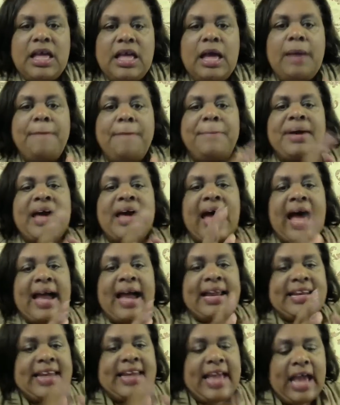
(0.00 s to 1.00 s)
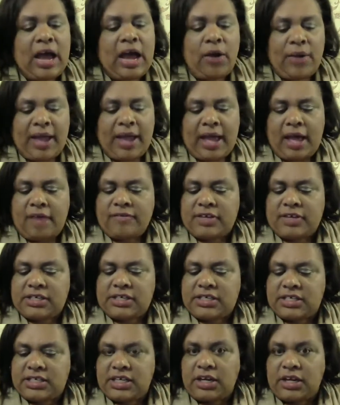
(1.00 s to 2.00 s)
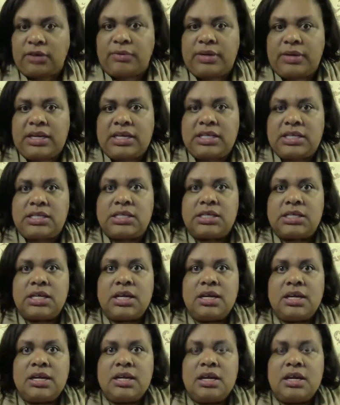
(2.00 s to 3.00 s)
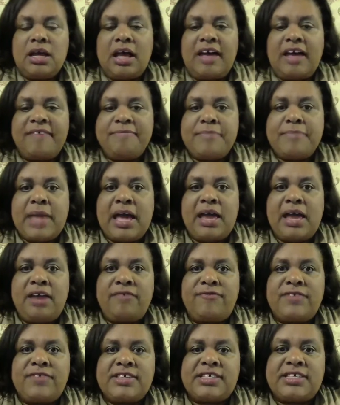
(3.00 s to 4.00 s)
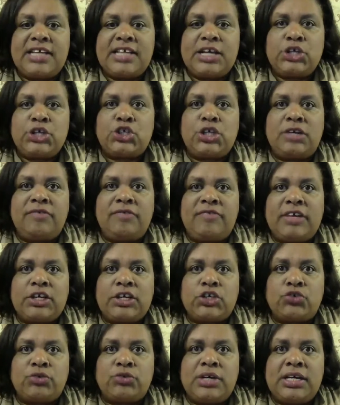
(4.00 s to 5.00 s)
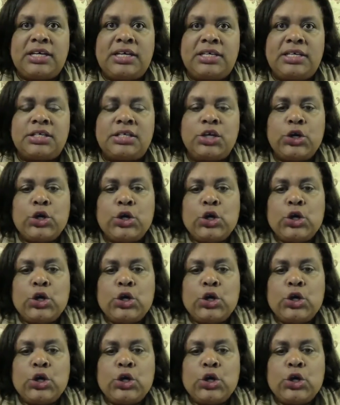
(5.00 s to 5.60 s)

But I now have a series of manifestation victories